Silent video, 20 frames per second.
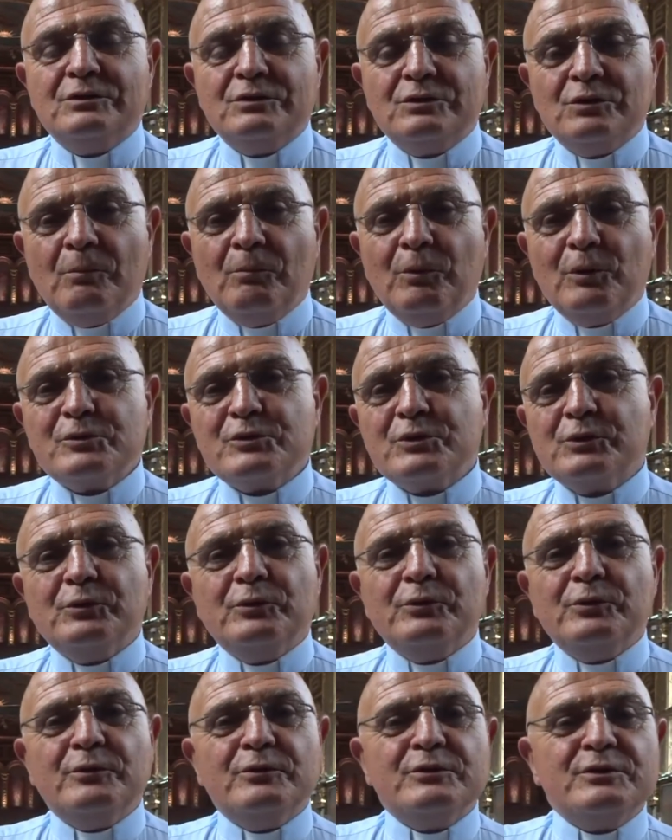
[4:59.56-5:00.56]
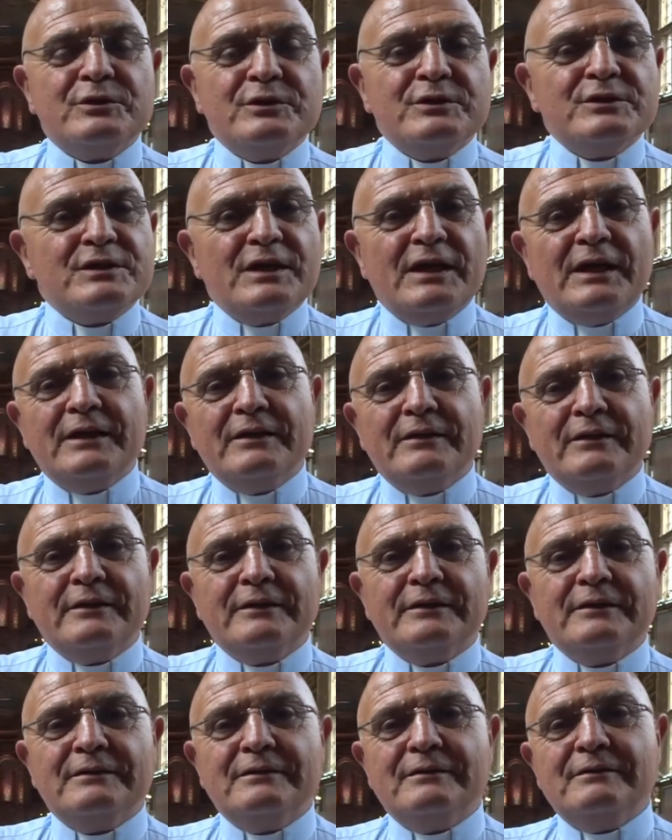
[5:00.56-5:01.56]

Don Bosco used to say that